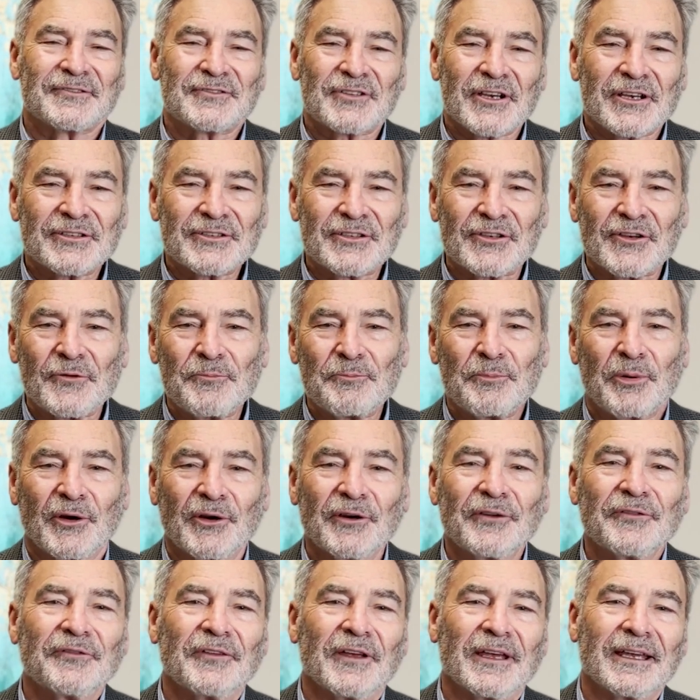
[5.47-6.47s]
just so
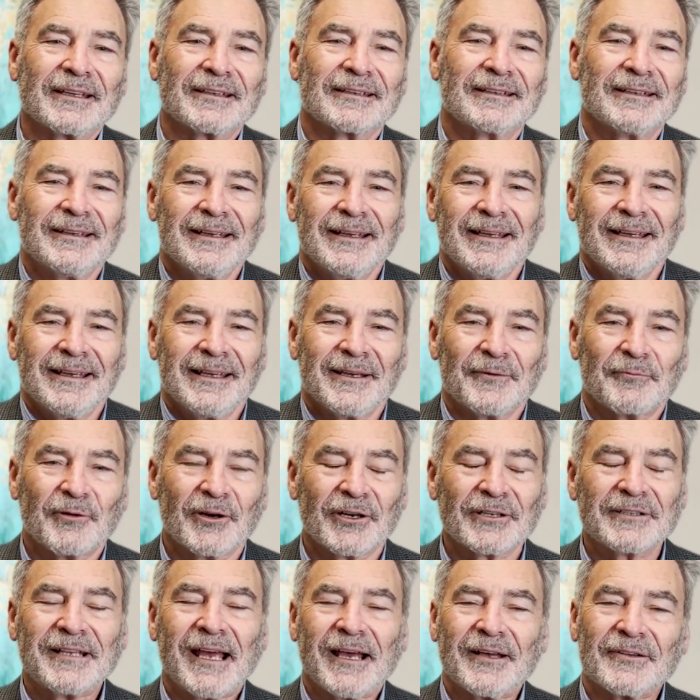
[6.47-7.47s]
perfect. It
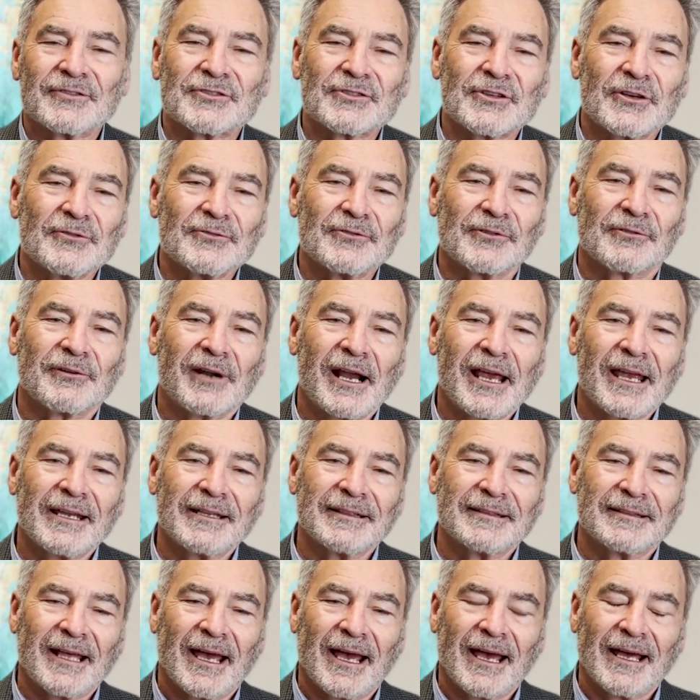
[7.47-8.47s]
worked out so
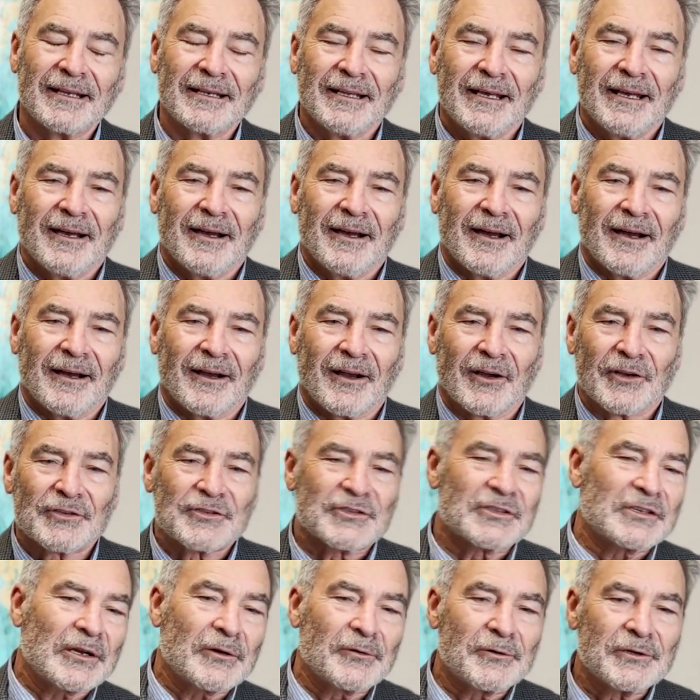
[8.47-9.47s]
great that our
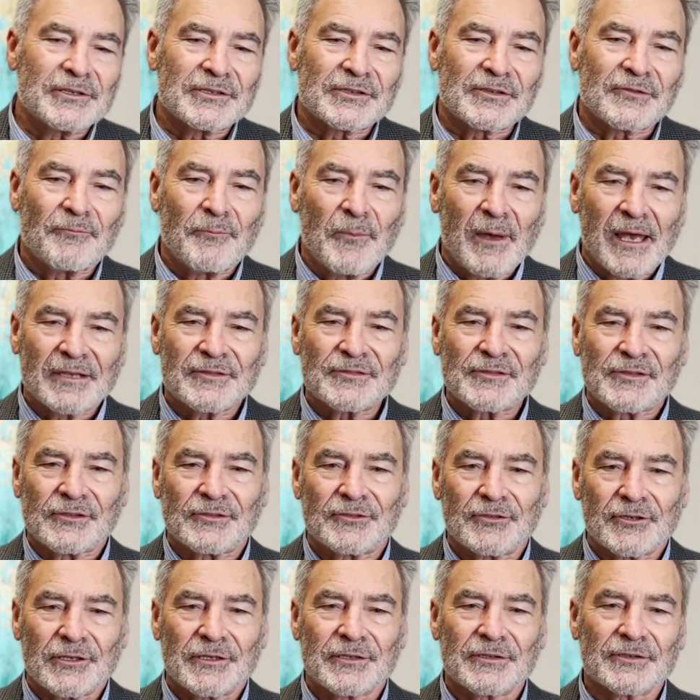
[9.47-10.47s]
series of
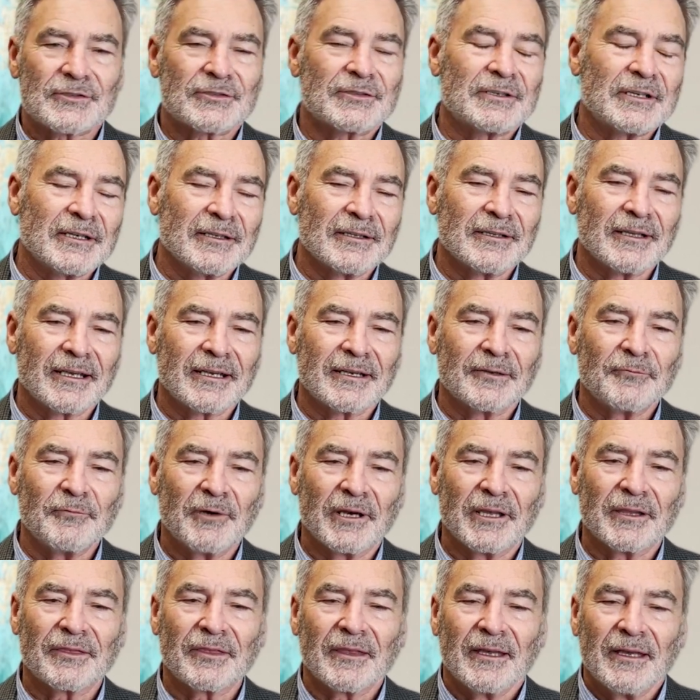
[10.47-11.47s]
messages dealing
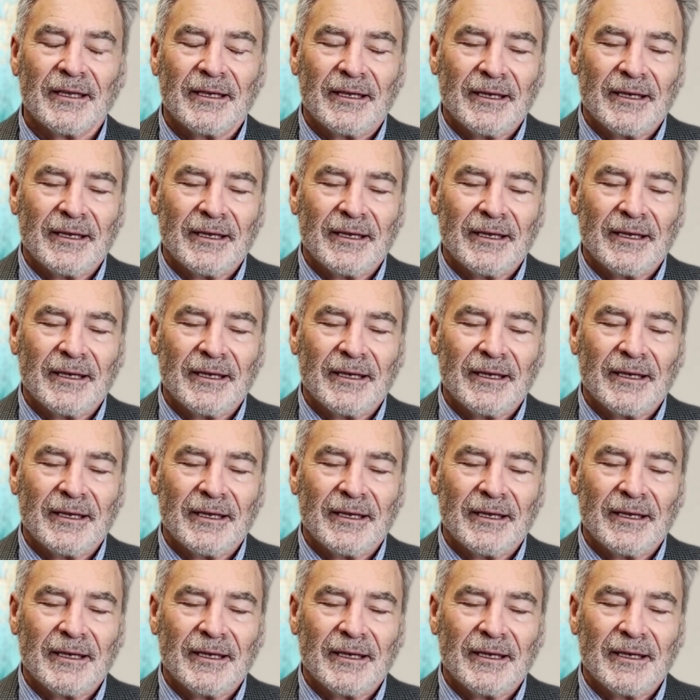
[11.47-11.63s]
with